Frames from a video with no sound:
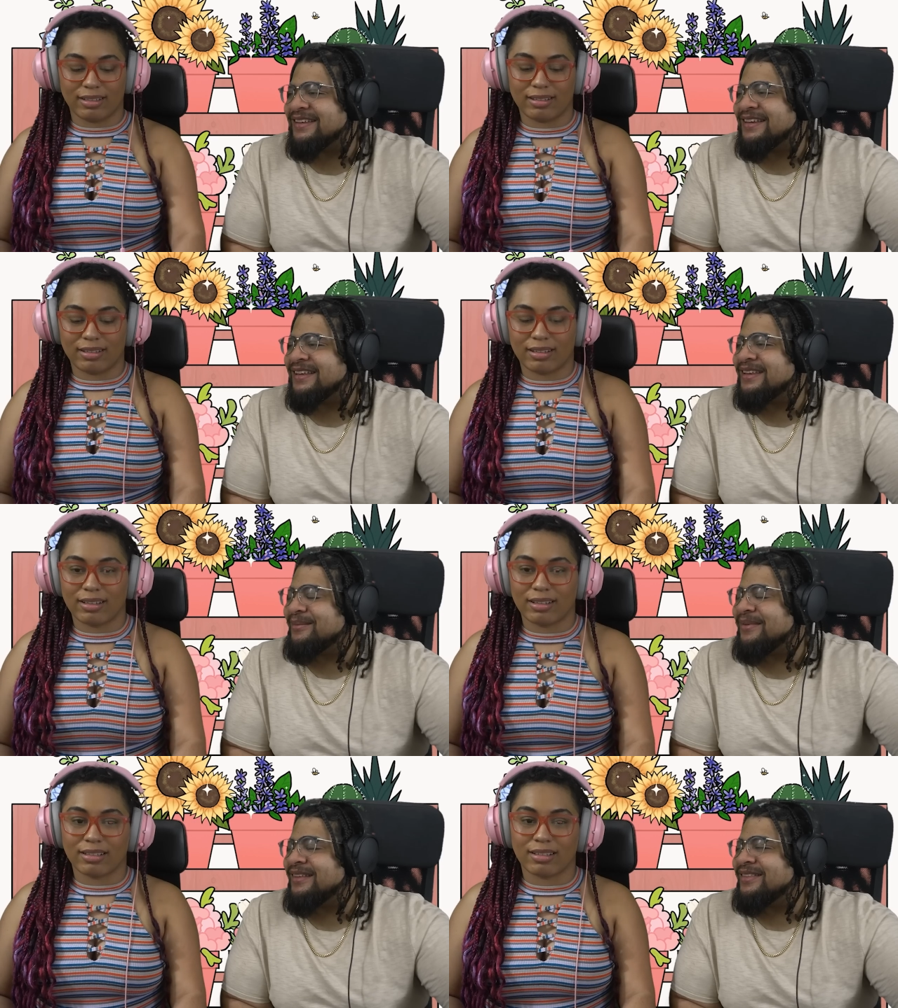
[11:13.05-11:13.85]
Speaker 1: did end
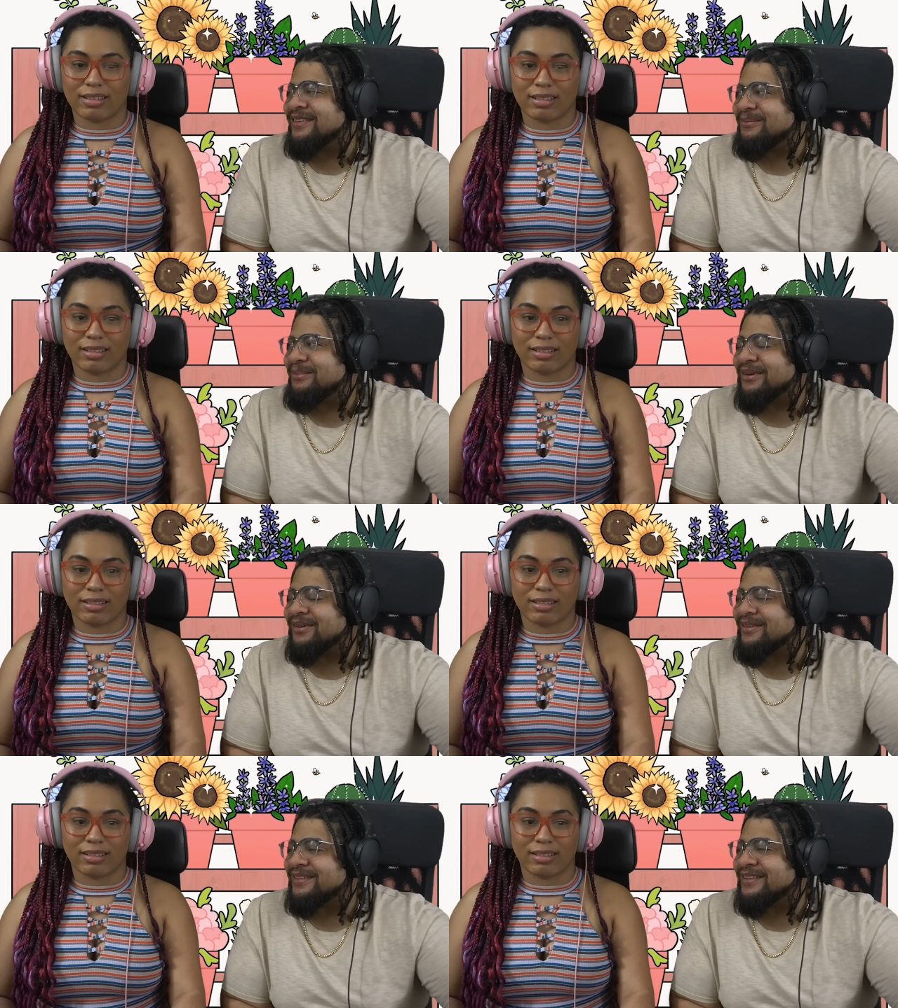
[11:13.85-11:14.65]
up eating the
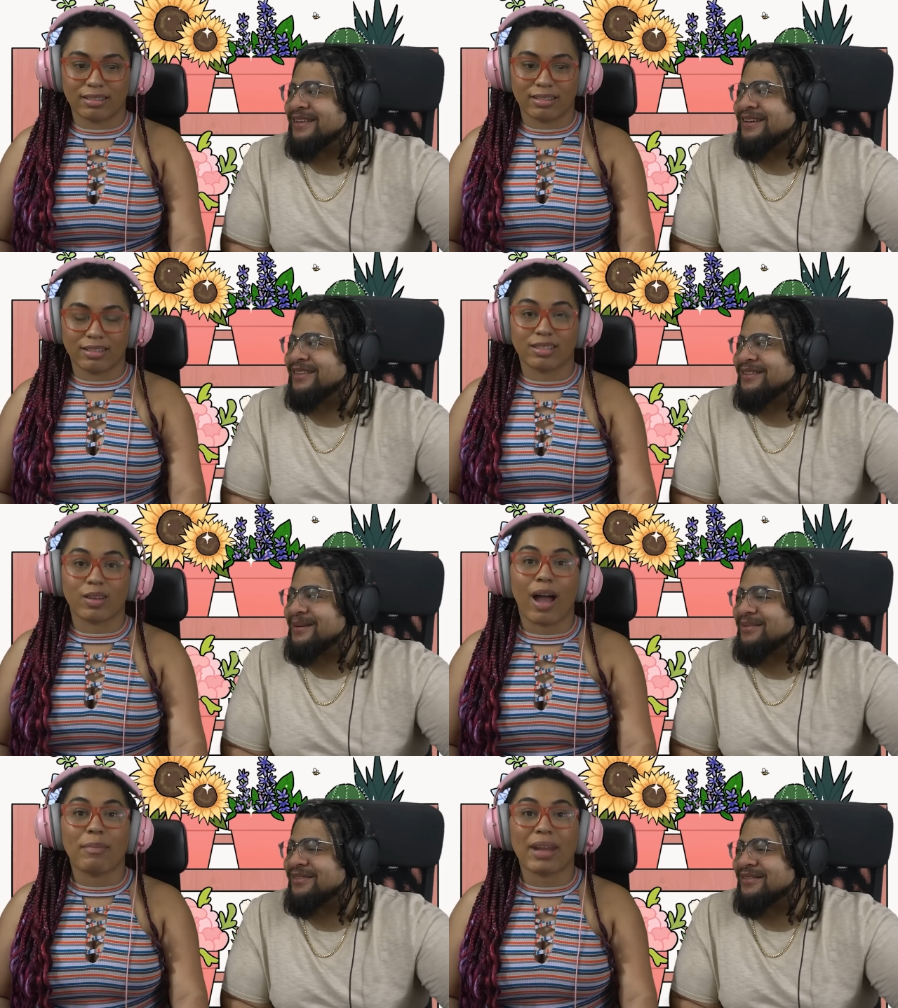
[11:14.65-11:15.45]
burger at the end of
Speaker 2: the
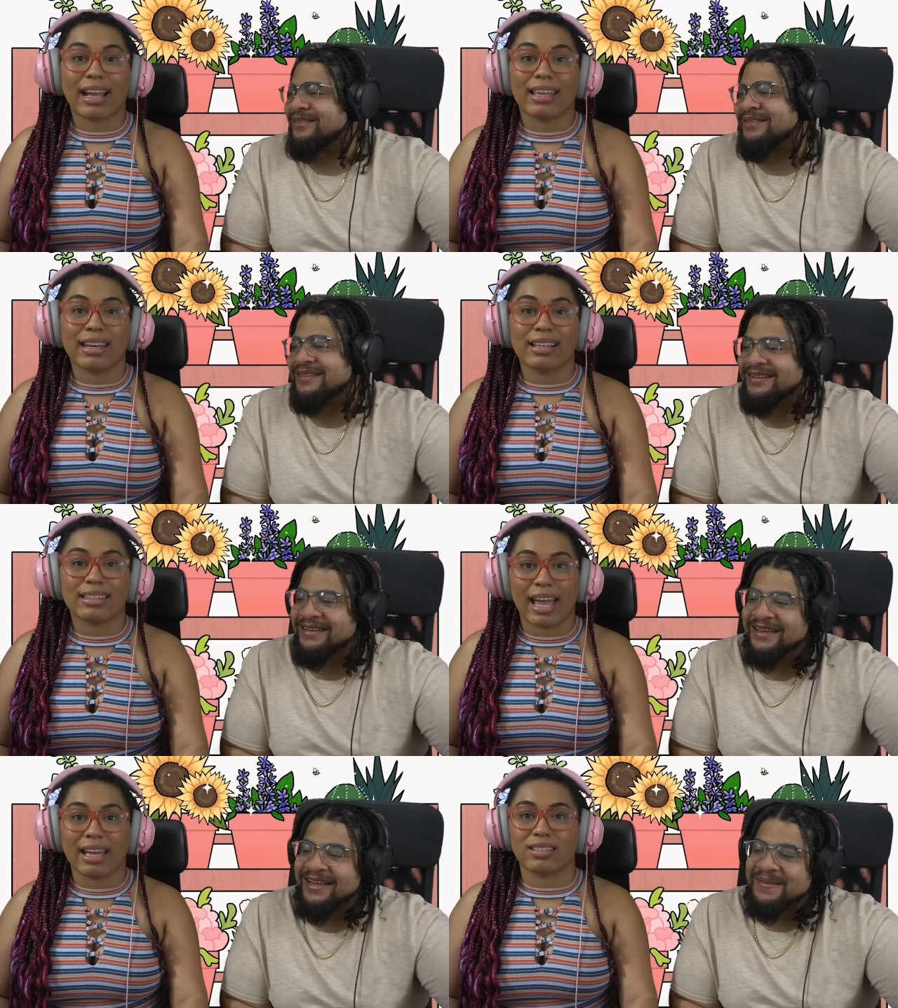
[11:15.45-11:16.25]
So episode. I'm not getting
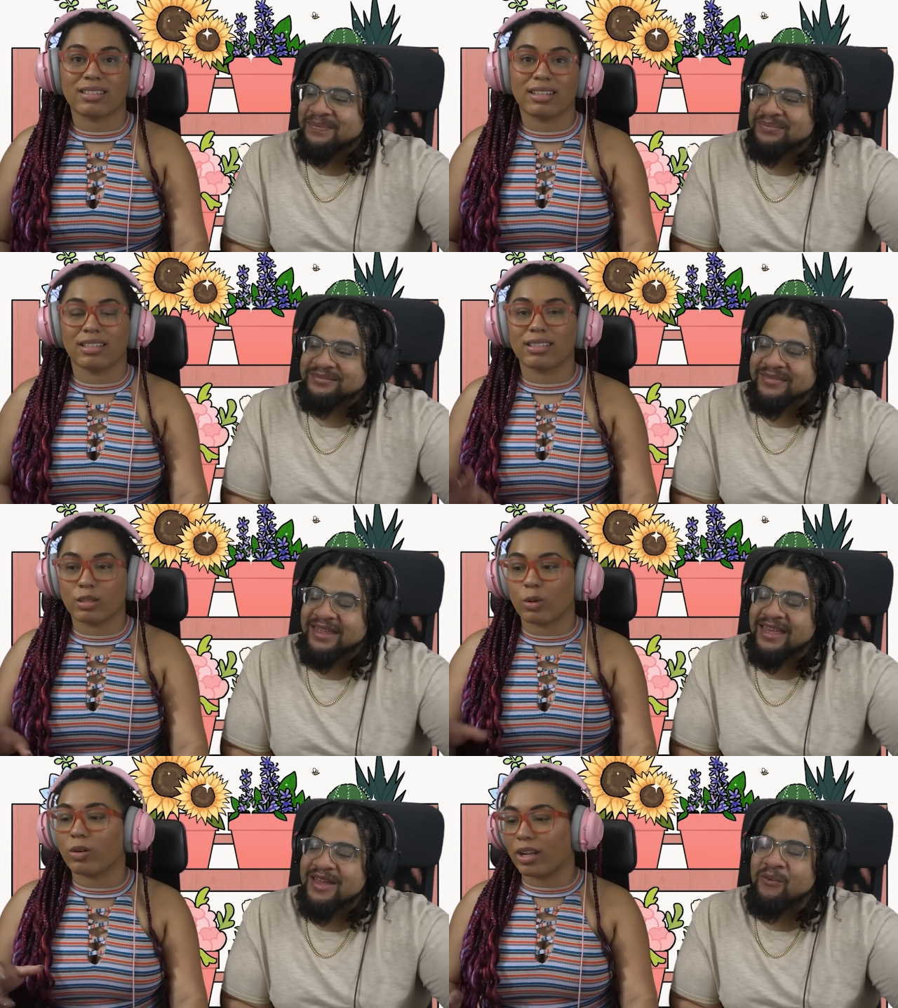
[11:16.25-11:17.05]
attached to this
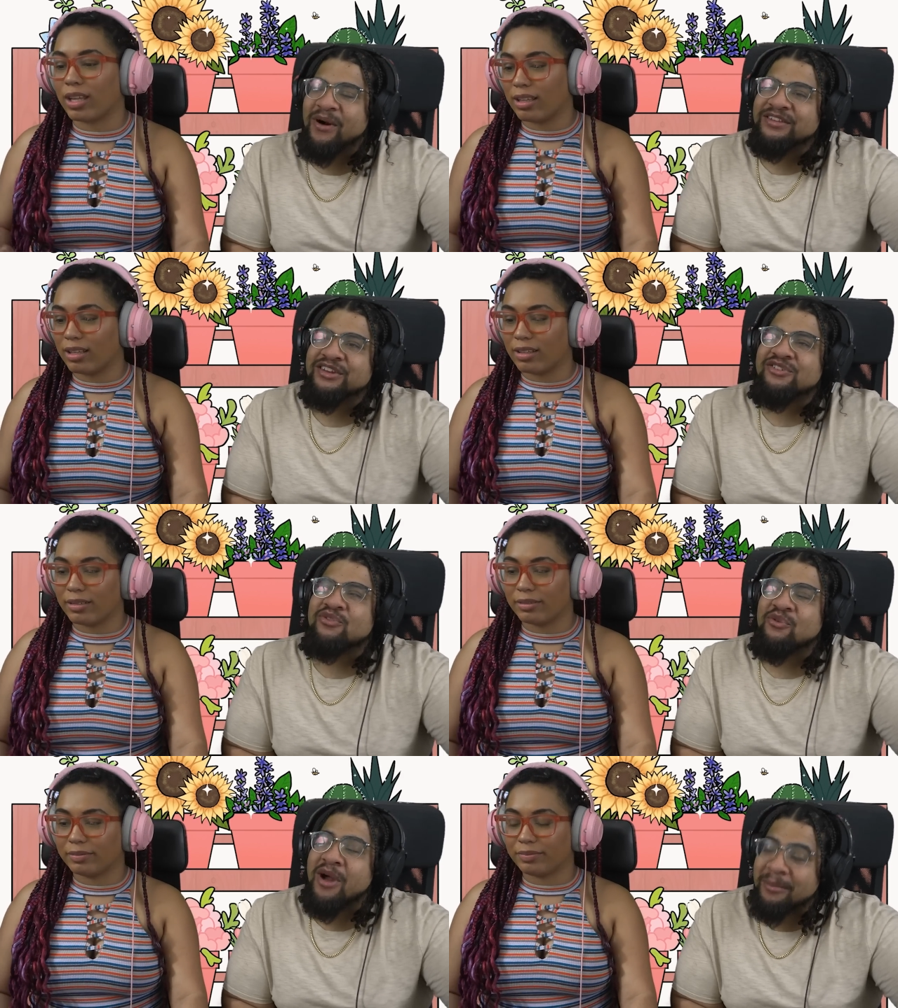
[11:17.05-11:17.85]
Speaker 1: story. It wasn't
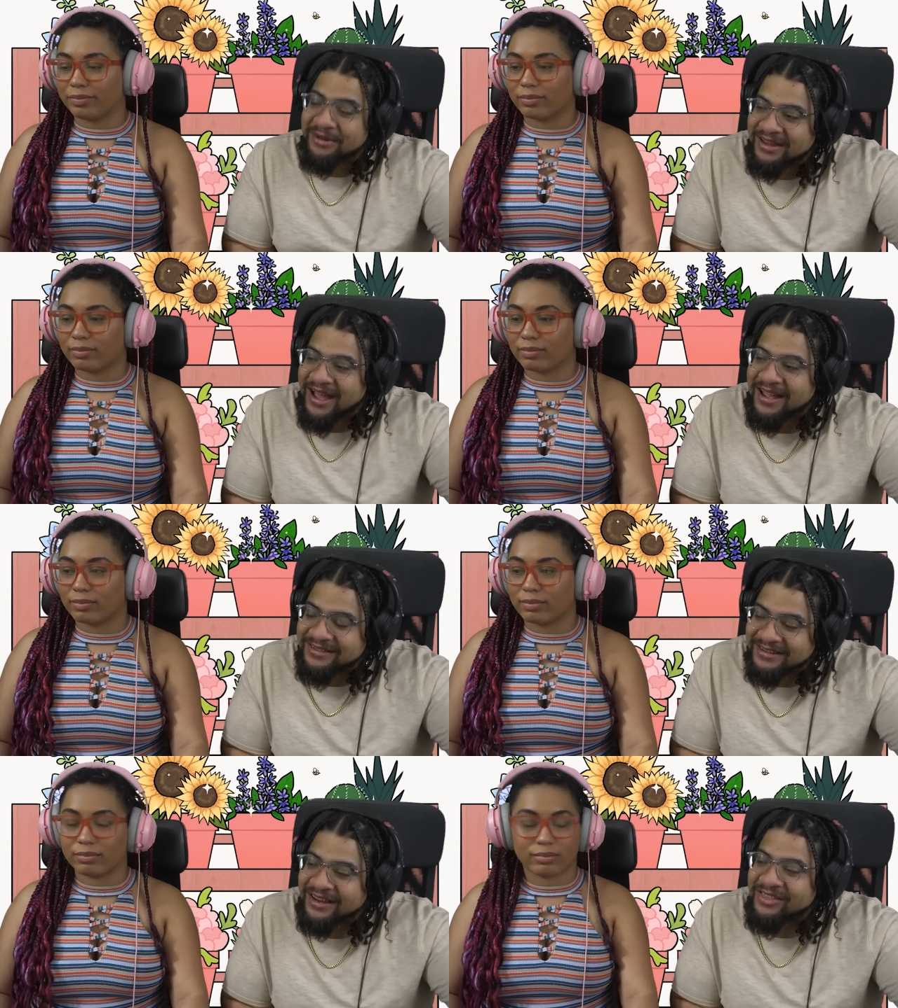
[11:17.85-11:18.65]

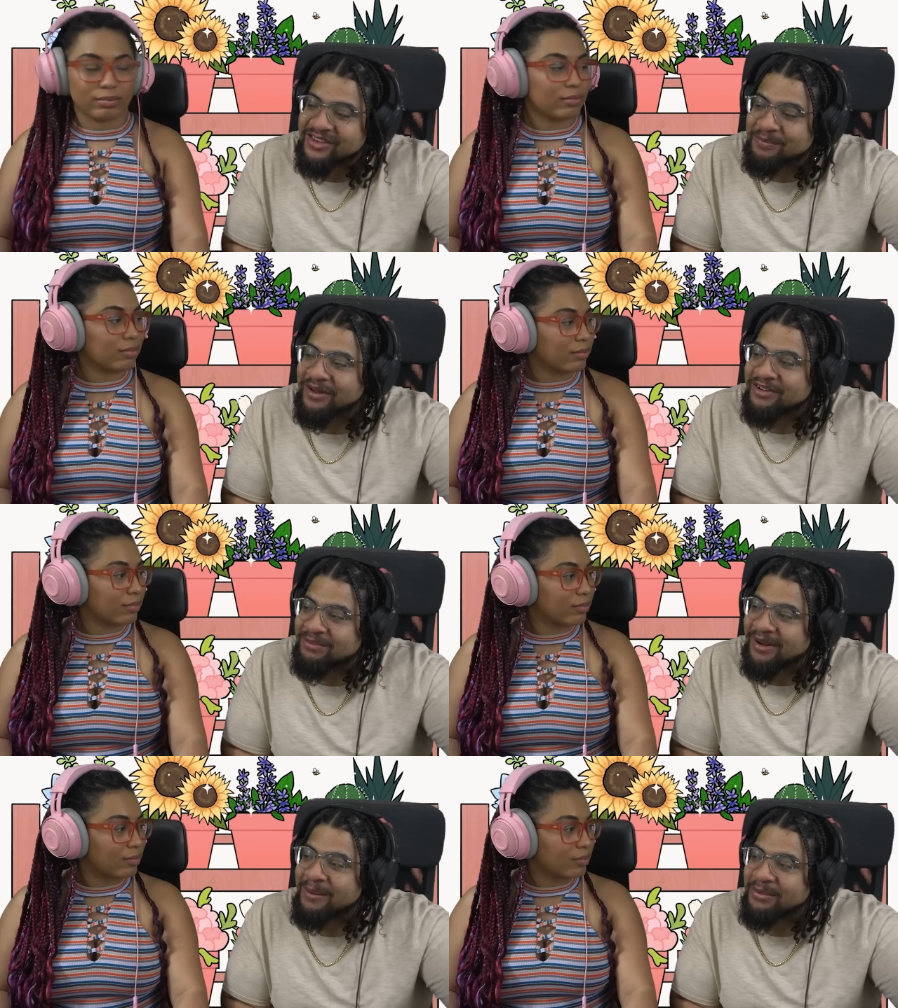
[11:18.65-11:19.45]
traumatizing in the
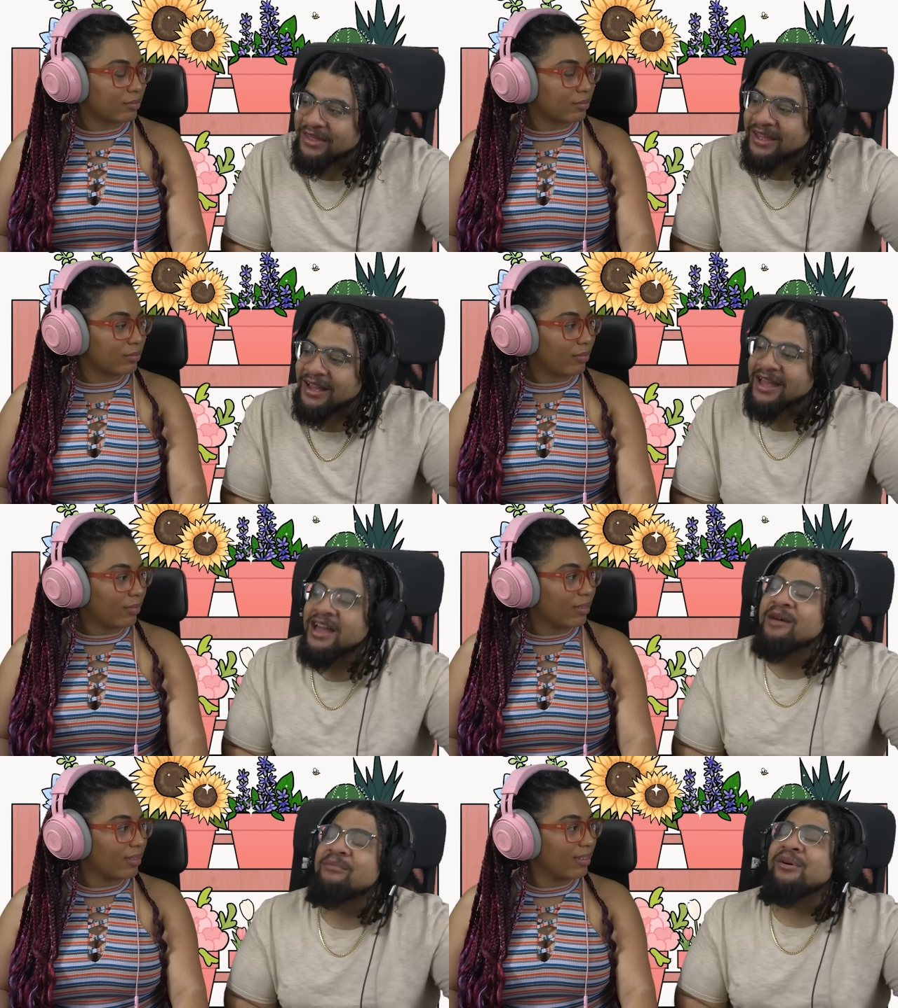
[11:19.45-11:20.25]
SpongeBob thing,
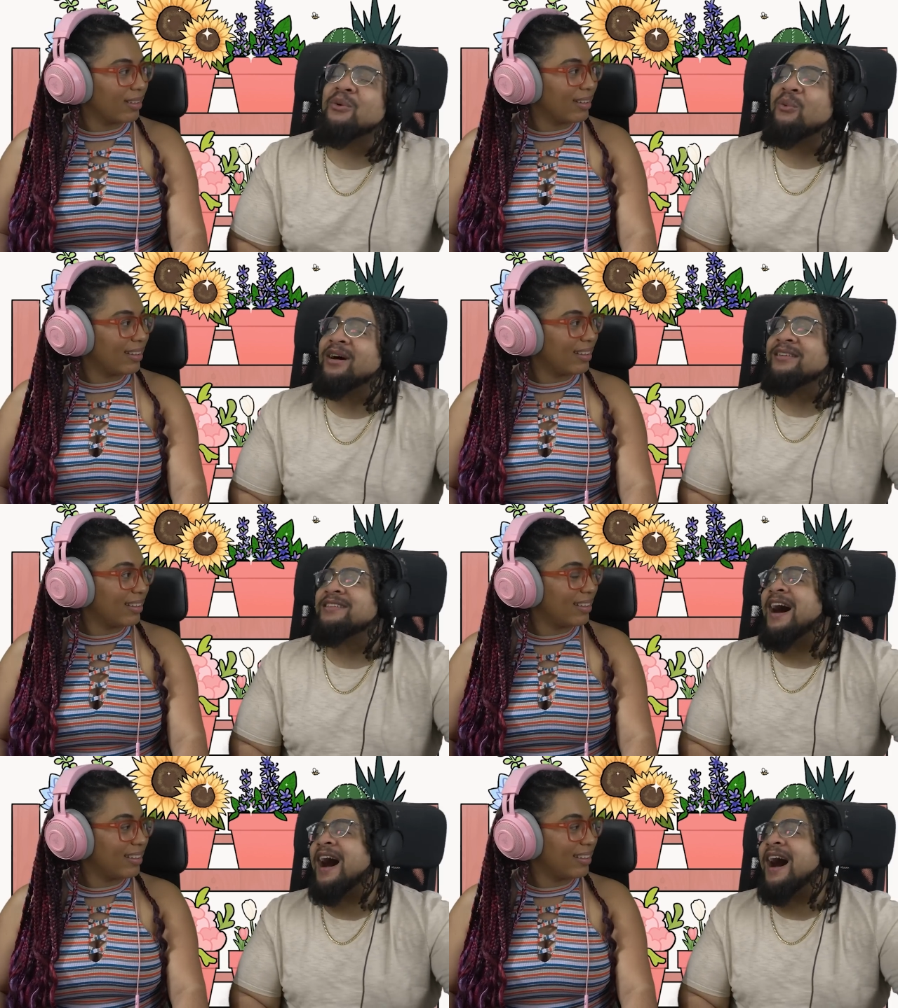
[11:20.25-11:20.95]
but it was